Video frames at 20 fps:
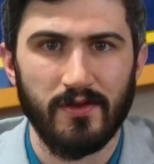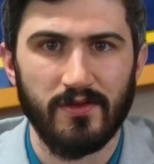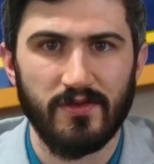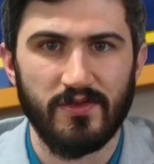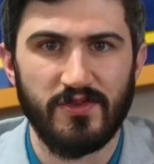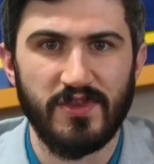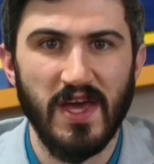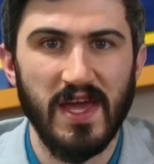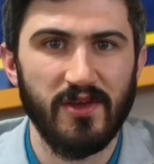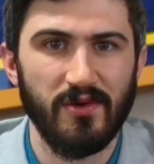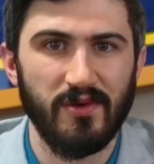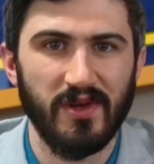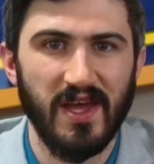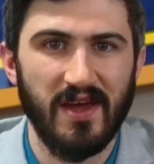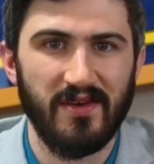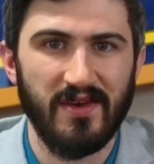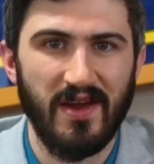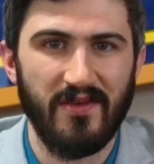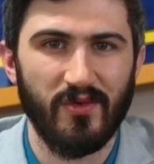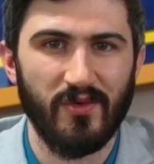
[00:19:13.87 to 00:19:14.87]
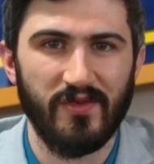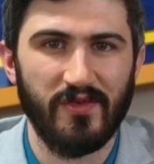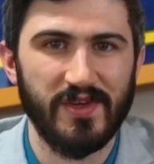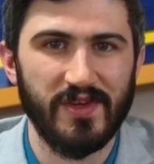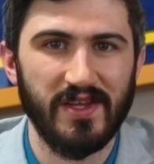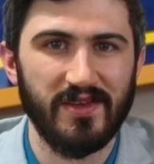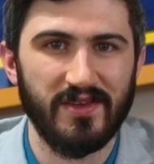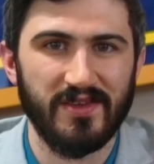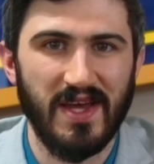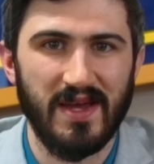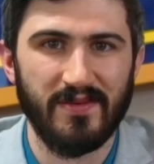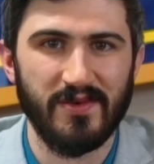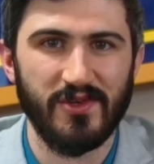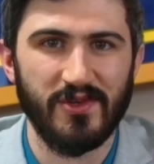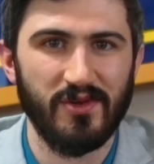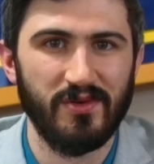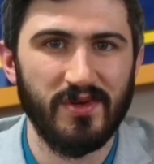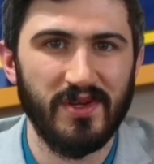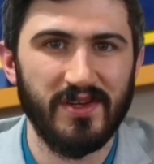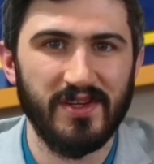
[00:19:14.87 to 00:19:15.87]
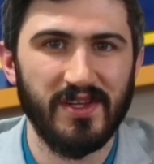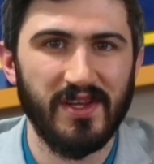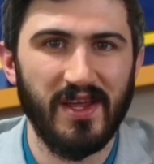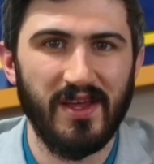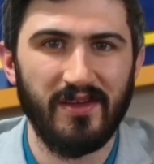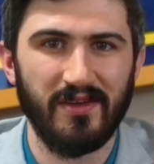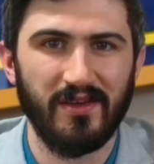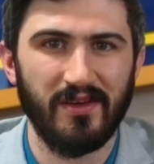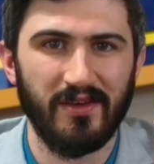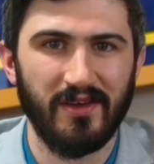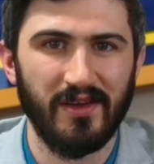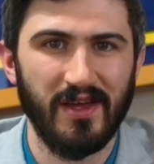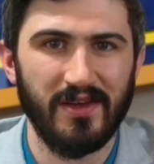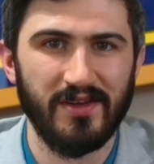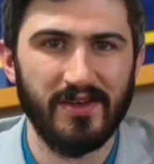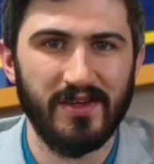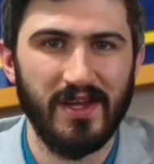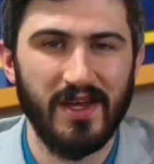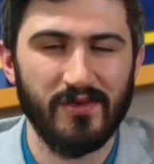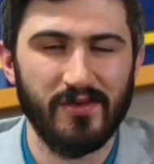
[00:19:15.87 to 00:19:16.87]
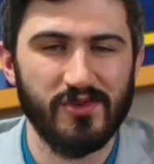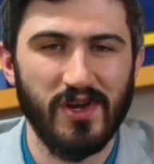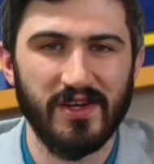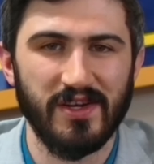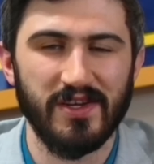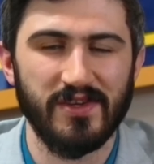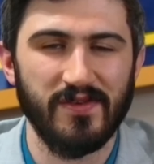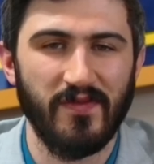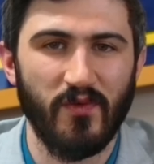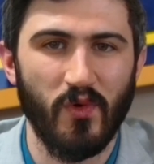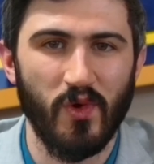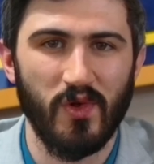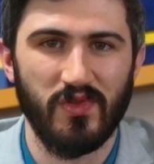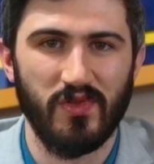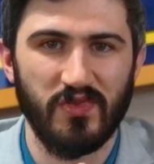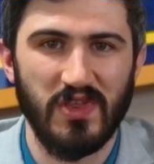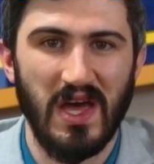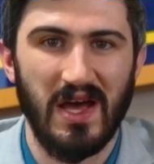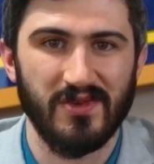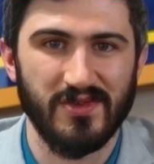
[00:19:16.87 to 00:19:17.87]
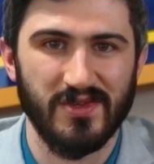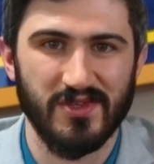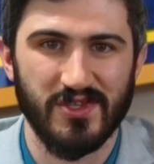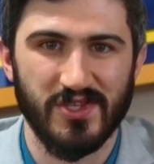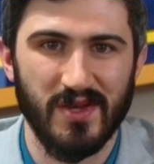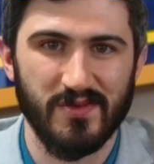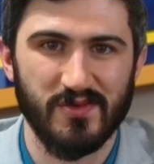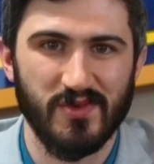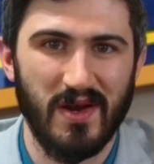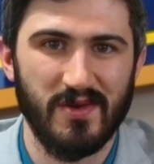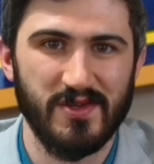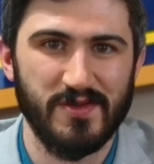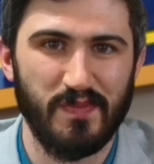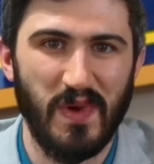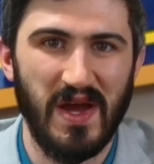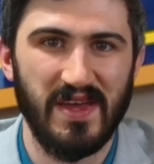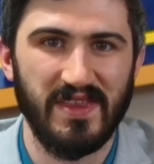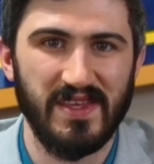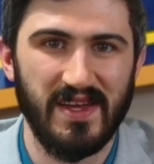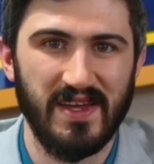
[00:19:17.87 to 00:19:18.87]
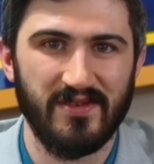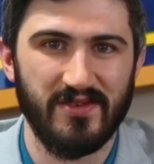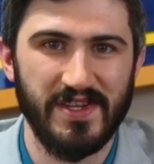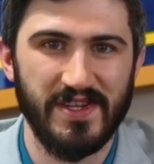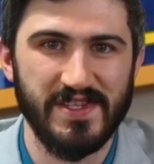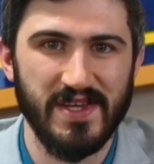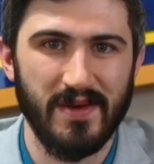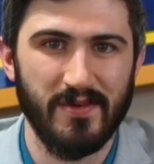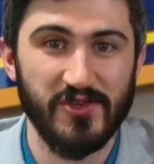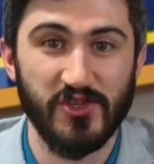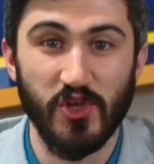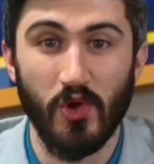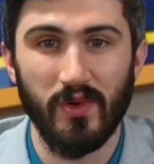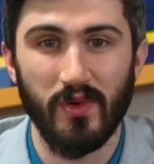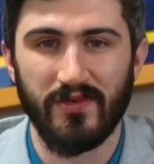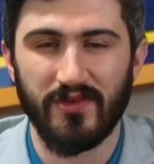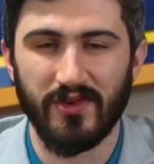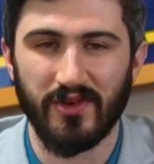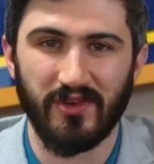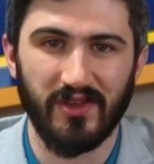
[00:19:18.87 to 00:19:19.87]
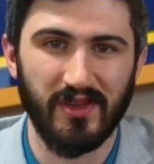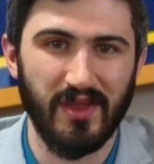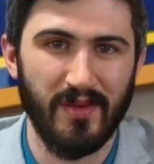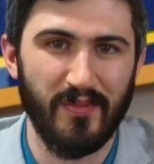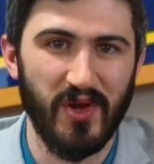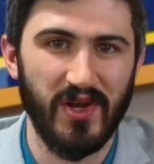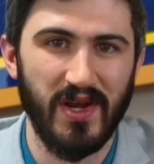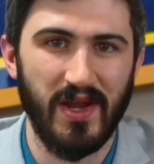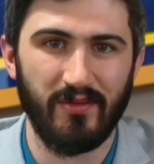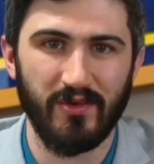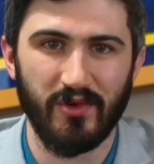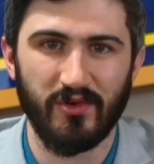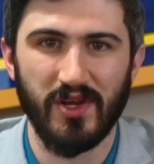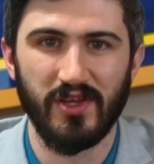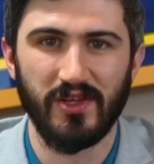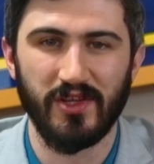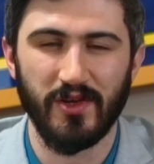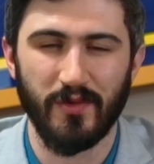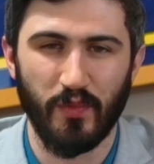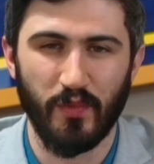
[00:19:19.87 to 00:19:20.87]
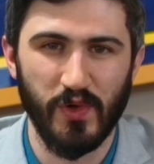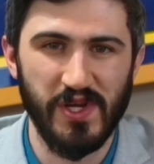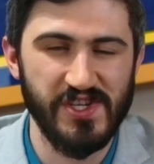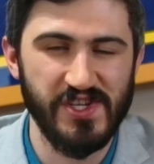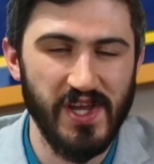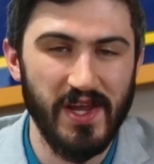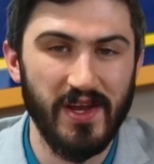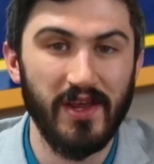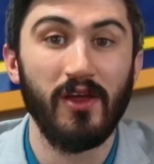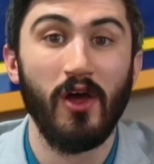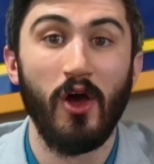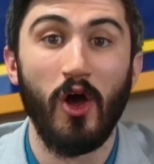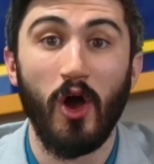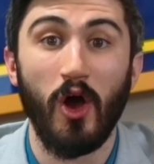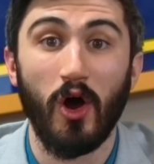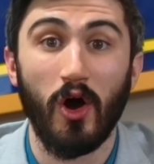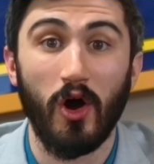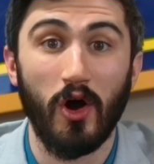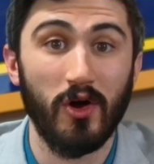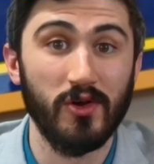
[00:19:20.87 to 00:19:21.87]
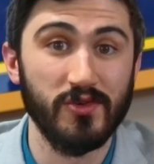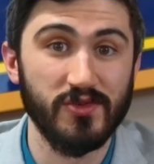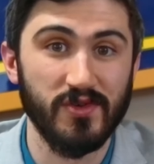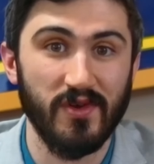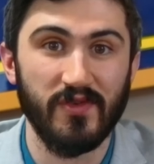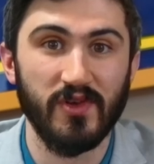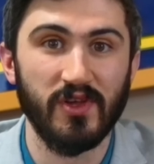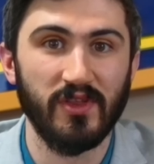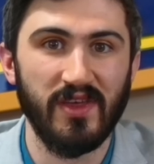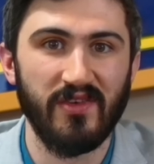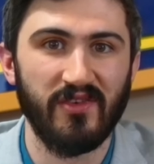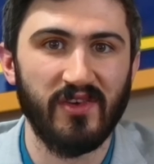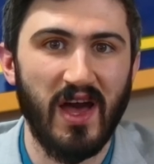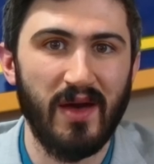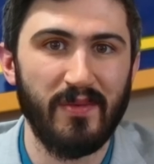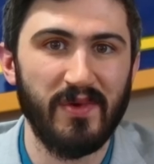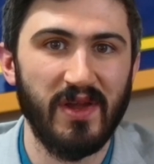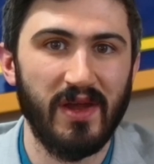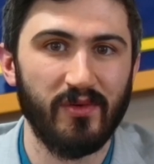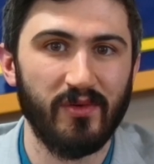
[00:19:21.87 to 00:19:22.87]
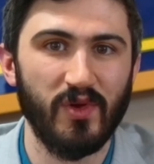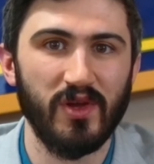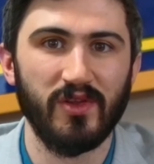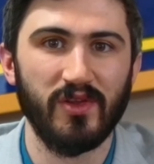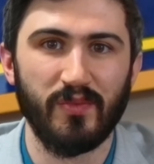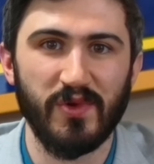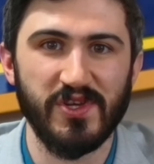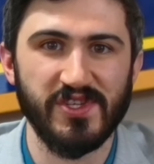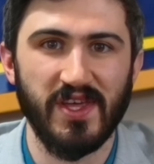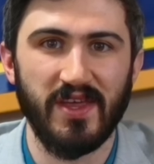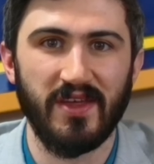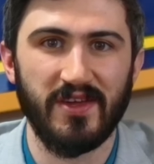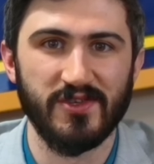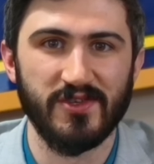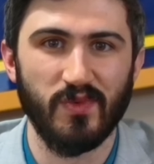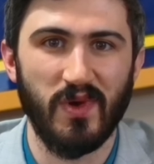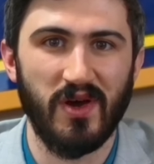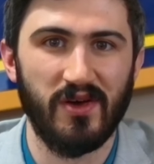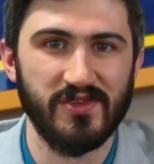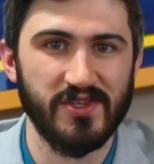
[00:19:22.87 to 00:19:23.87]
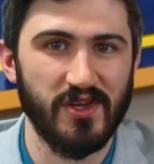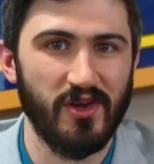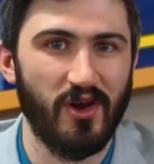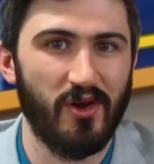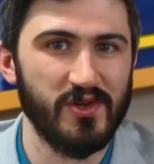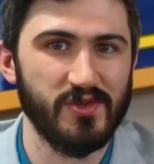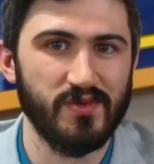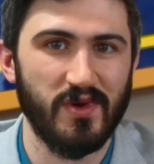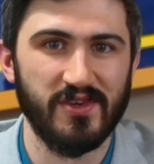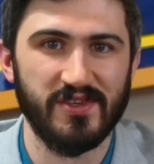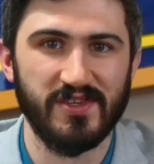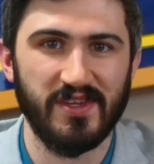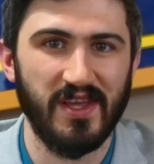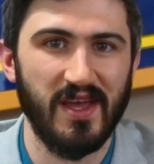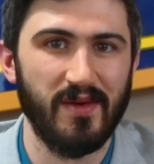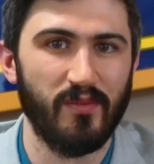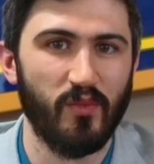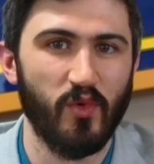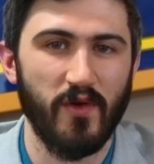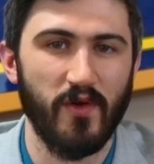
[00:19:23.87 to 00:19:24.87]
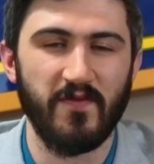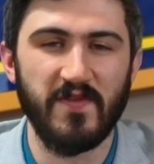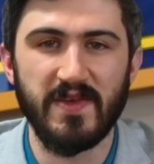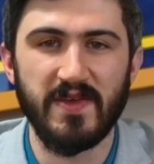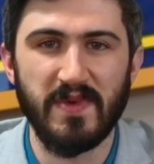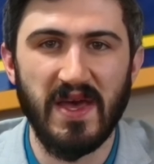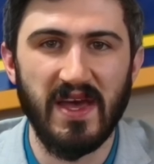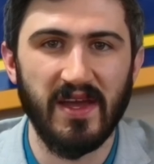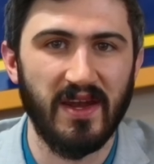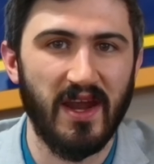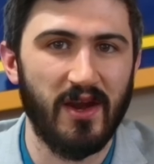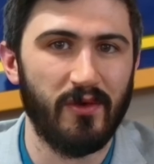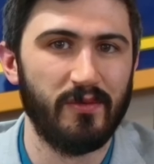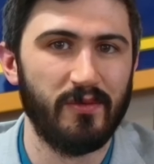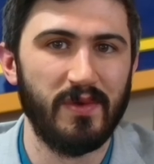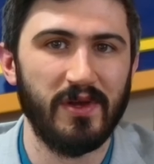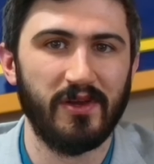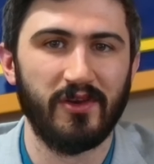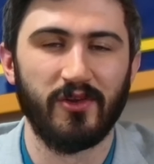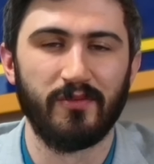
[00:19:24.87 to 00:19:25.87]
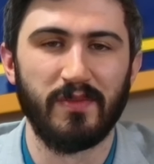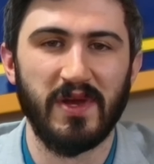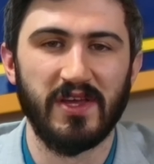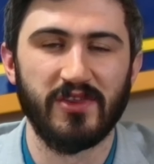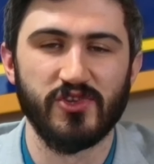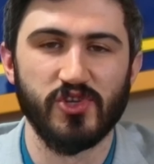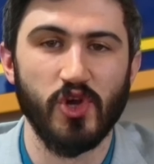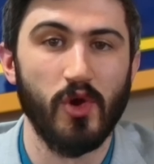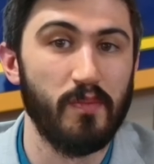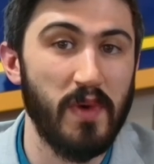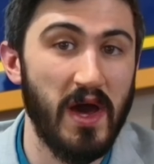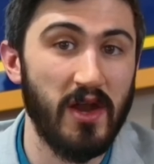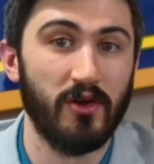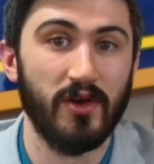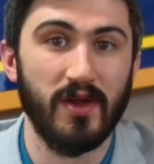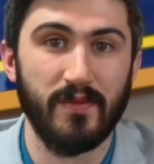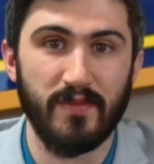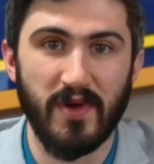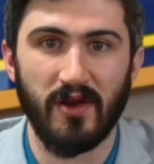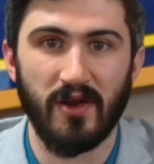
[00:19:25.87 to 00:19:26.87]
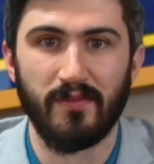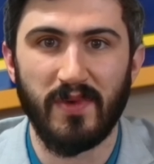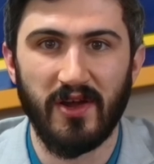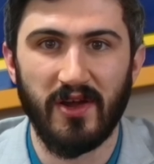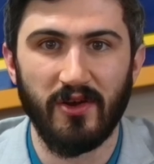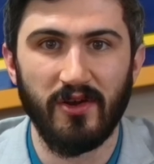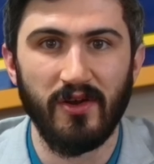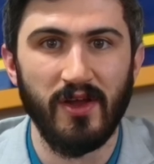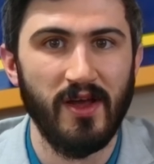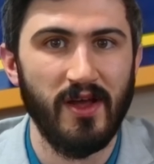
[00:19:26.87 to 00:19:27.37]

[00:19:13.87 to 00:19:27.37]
Thank you again, everyone, for taking the time to tune in again today. We're trying to get to 4,000 subscribers by the end of December. So, if you click that button, I would greatly appreciate it. Also, if you can leave a comment, I would greatly appreciate it as well, as I always want to get more feedback and how we can make the show better and better and better.